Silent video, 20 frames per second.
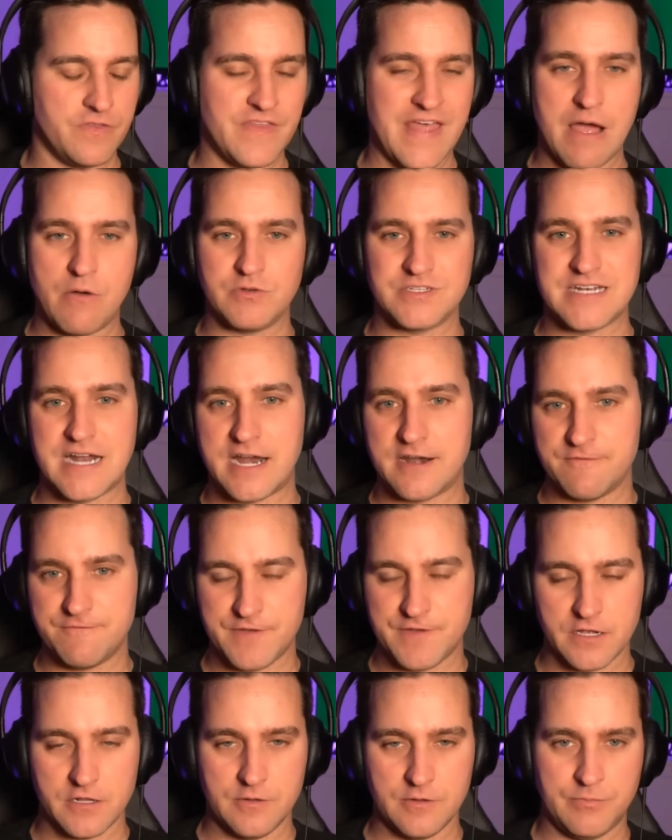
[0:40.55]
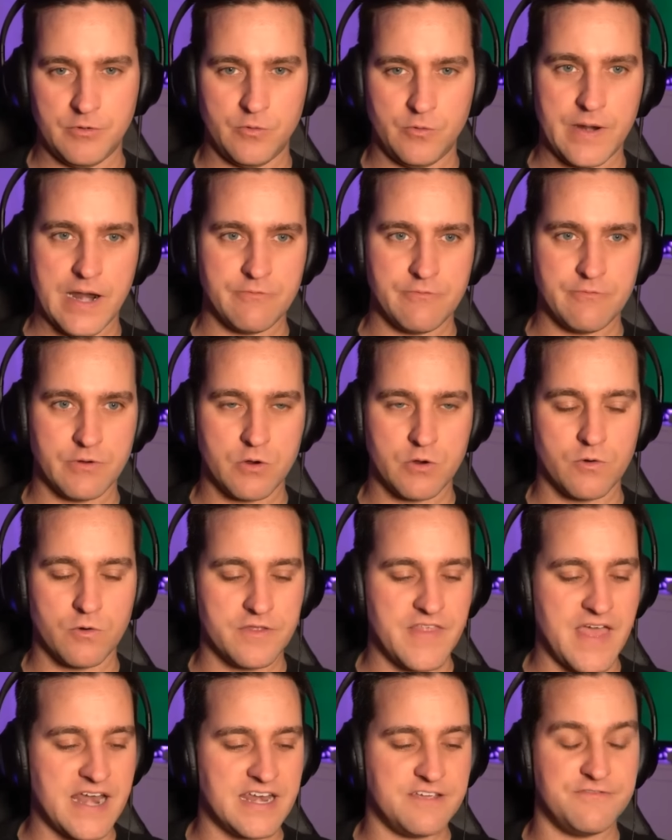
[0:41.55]
That was not available when I recorded
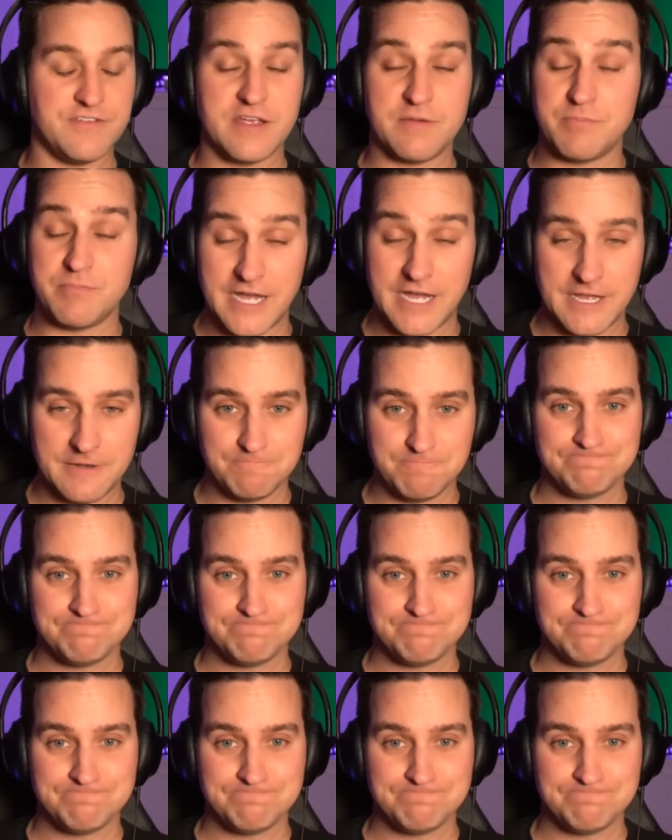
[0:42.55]
that evening, but